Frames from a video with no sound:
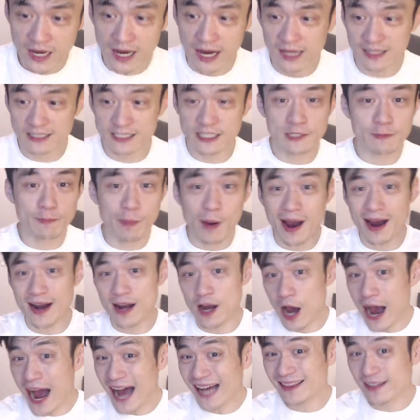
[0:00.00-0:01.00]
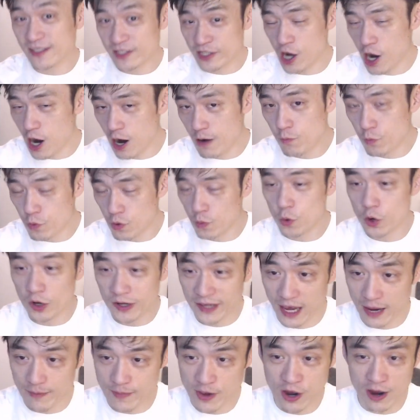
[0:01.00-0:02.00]
despite at the time, Woodward
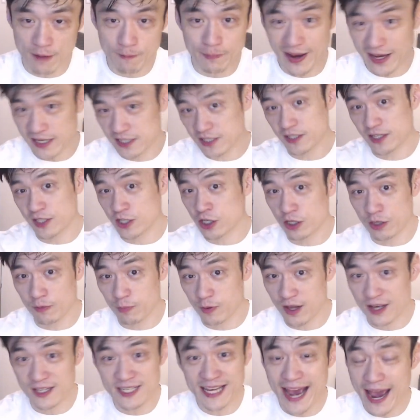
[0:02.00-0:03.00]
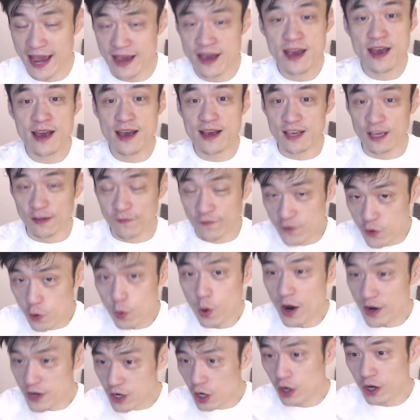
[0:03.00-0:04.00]
came out and basically told the players, hey, if you
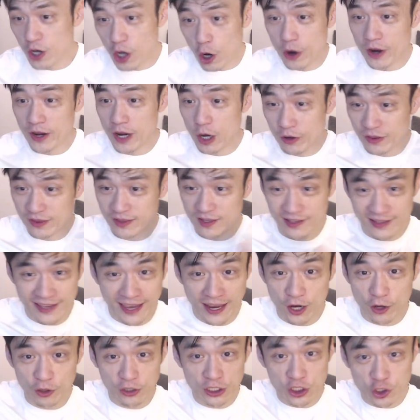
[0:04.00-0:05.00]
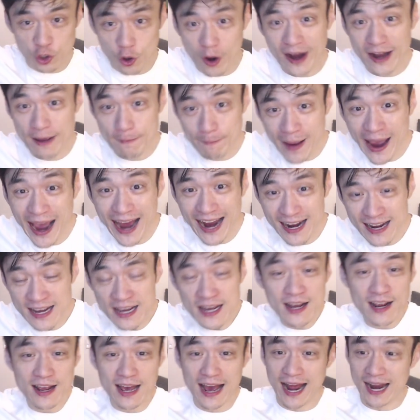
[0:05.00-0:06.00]
are not going on getting on the training pad
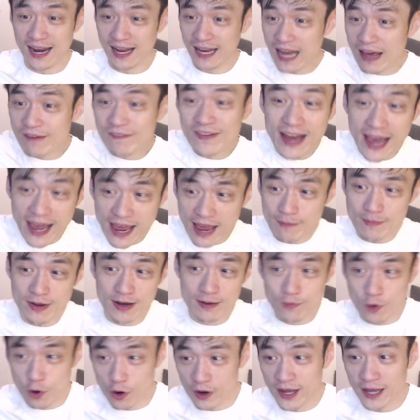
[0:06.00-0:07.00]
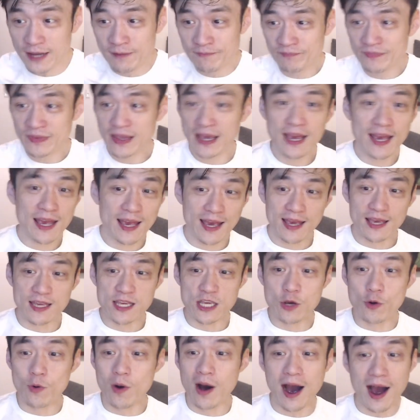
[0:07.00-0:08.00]
at 11 a.m. in the morning,
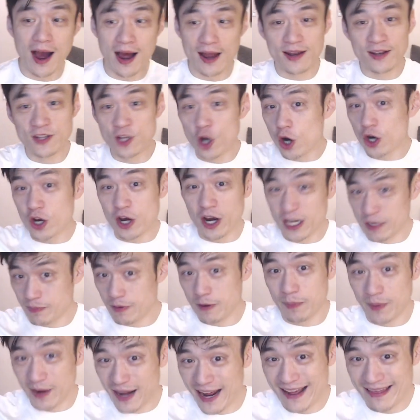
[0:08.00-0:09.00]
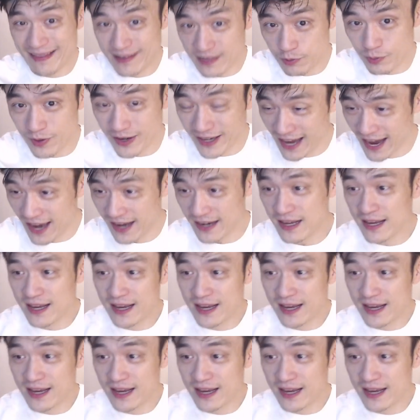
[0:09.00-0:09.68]
you are not going to be playing this weekend.